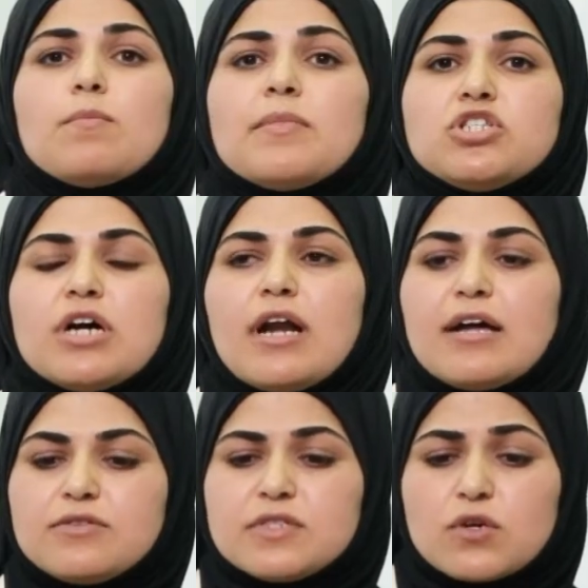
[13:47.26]
measure
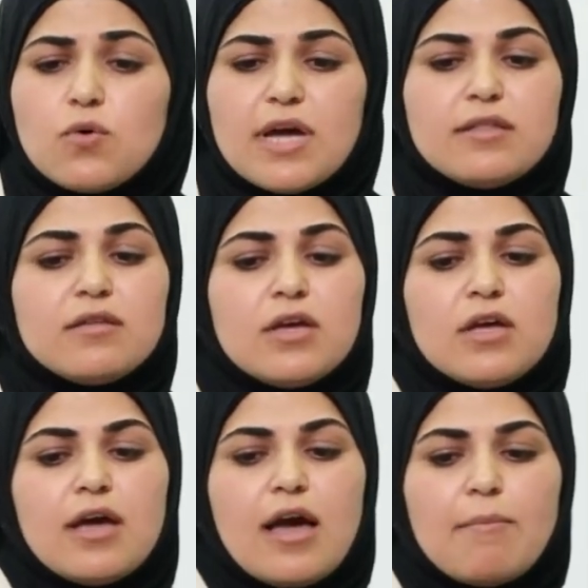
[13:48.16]
at squid
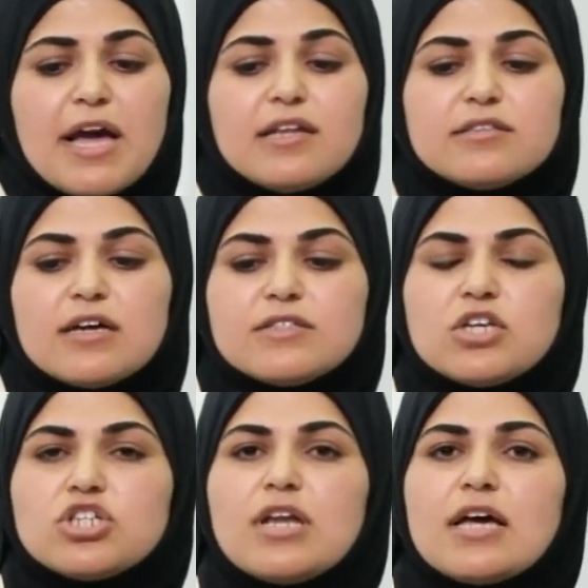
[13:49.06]
a
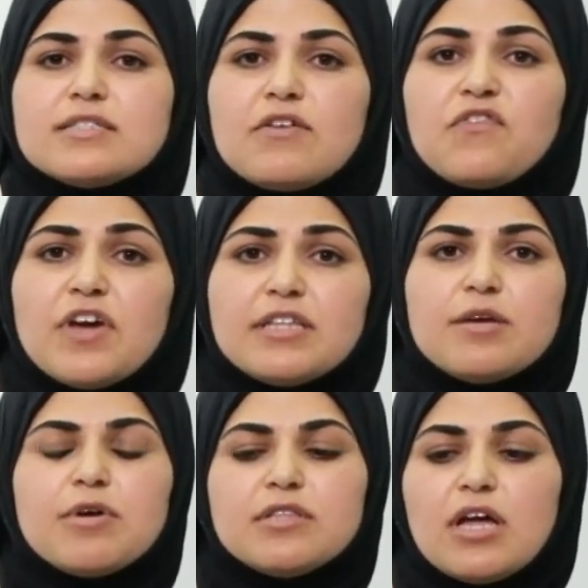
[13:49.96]
magnetization as a field
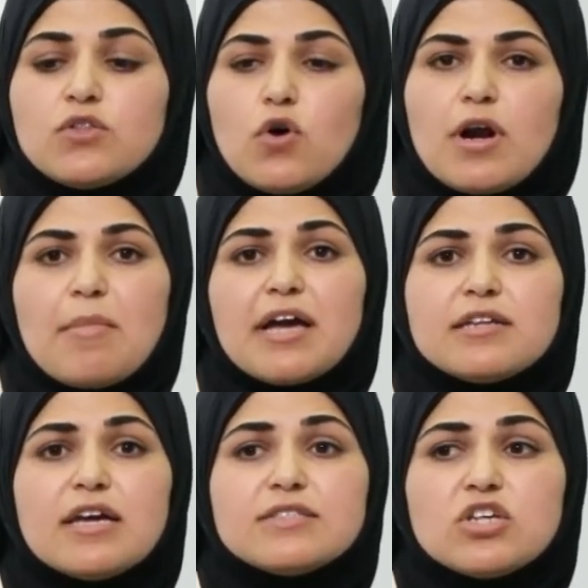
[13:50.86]
dependent or a
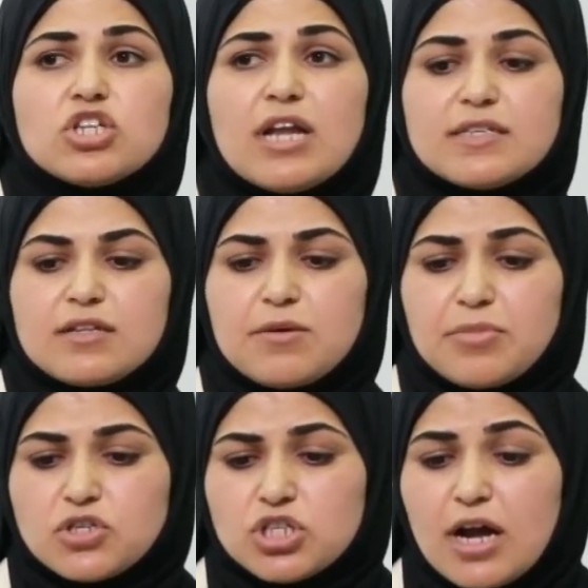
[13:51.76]
magnetization as a
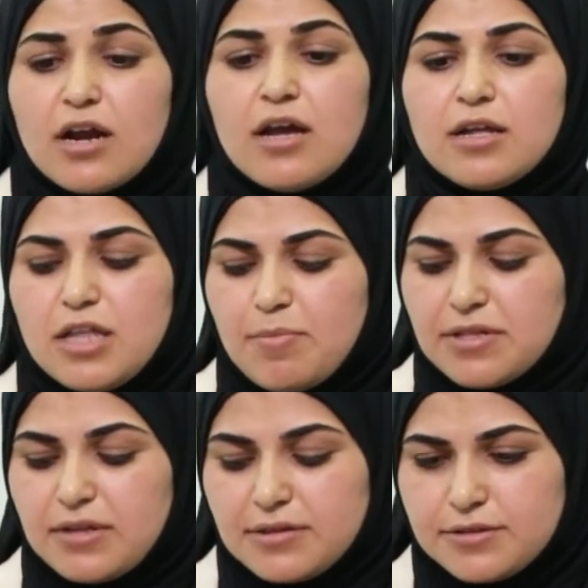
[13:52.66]
temperature
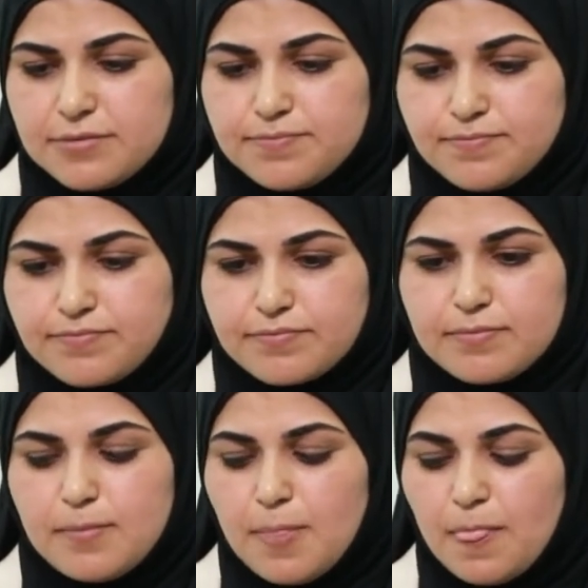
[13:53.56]
dependent.
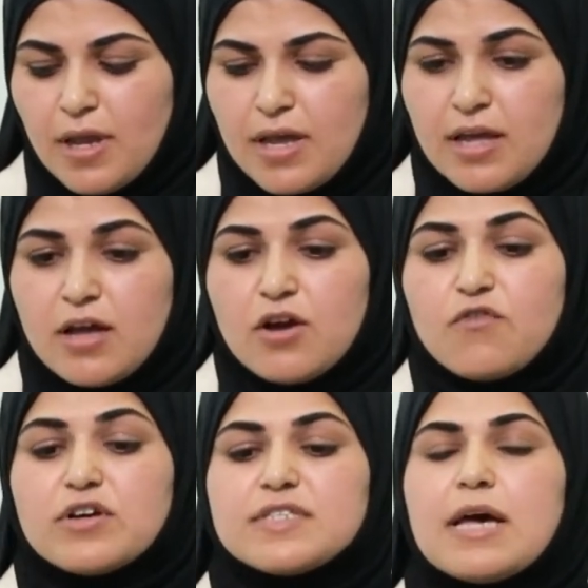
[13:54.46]

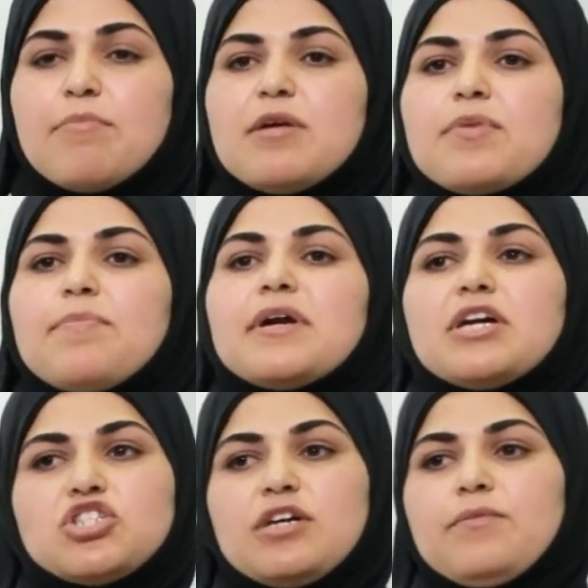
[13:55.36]
For sample
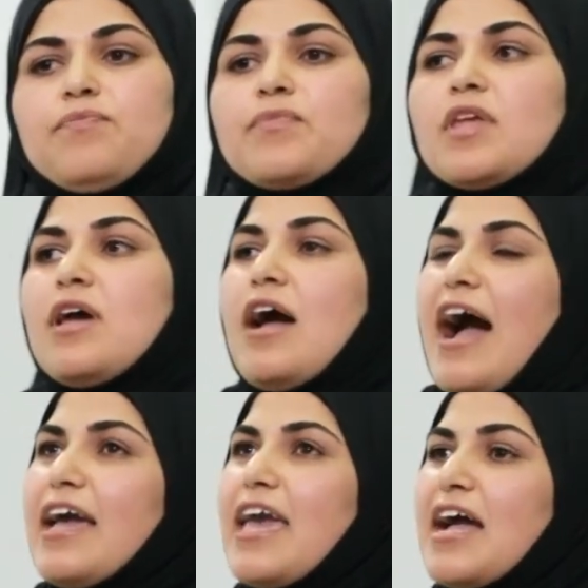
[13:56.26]
preparation,
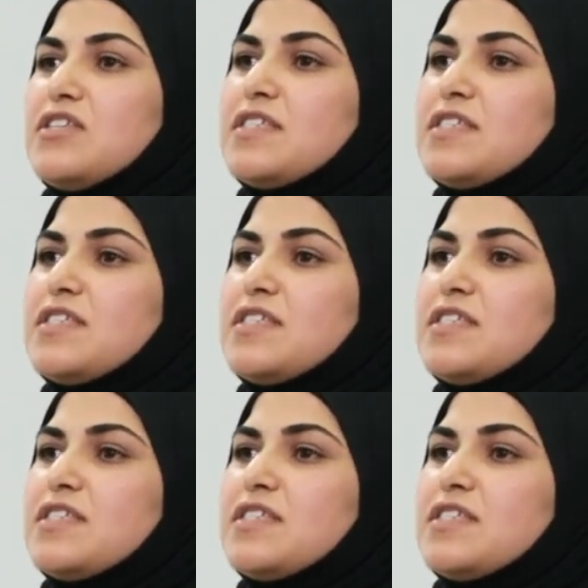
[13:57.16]
I can